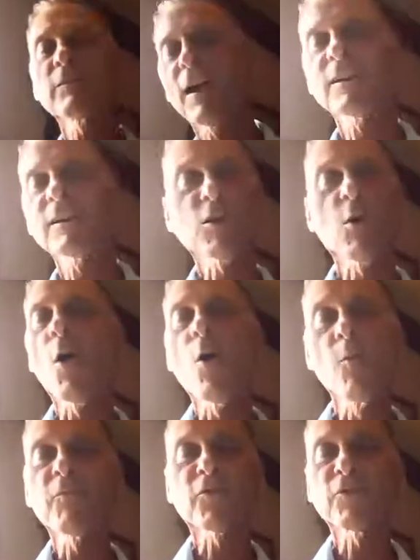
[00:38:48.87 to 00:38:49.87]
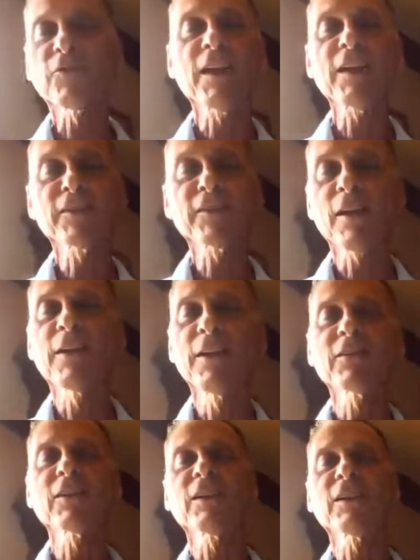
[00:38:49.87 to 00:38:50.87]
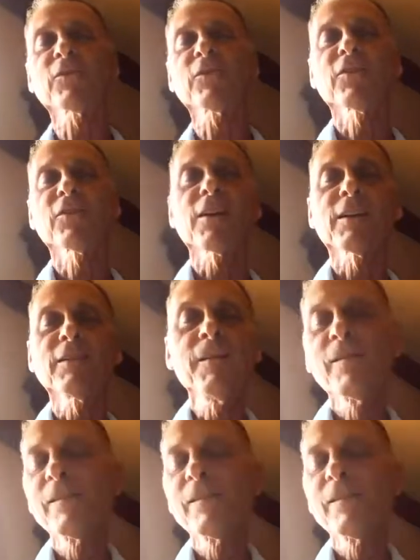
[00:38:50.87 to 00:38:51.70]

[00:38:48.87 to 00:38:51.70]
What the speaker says: I didn't go home for days on end to get this done.